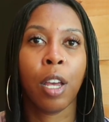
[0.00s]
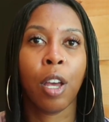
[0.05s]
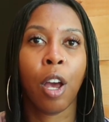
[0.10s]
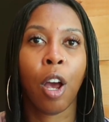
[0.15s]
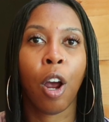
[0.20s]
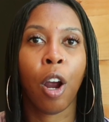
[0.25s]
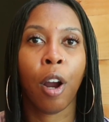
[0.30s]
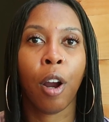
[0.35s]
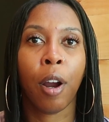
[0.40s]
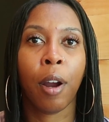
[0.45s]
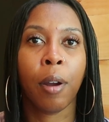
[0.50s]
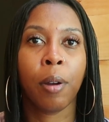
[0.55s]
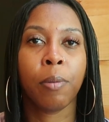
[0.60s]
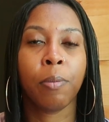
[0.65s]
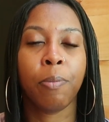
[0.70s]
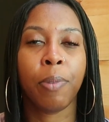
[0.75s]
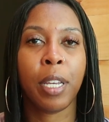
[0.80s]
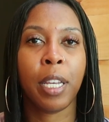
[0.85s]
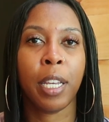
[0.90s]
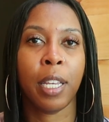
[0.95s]
her
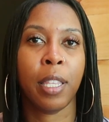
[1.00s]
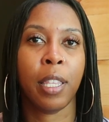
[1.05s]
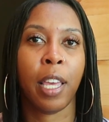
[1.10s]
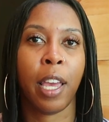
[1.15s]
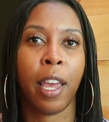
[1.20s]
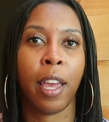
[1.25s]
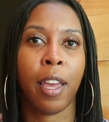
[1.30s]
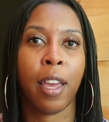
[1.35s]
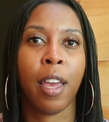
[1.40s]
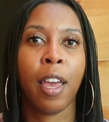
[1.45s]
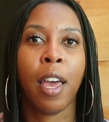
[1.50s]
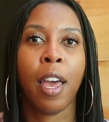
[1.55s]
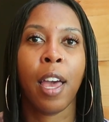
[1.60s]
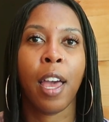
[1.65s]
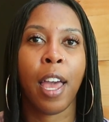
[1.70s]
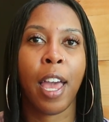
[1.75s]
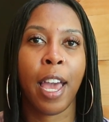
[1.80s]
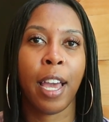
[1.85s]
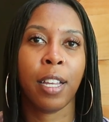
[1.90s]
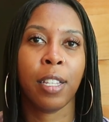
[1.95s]
being that
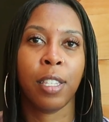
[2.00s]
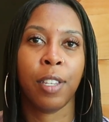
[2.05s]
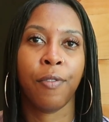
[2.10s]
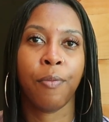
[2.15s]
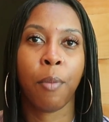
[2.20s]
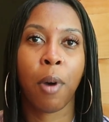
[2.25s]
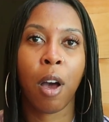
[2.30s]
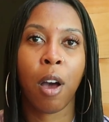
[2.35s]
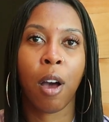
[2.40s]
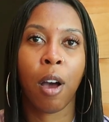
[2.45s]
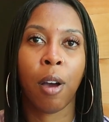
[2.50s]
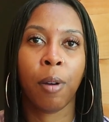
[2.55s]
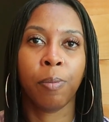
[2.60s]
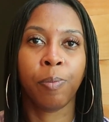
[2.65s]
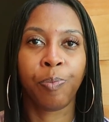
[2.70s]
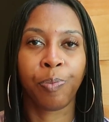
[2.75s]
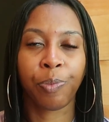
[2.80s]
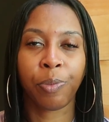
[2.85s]
active mom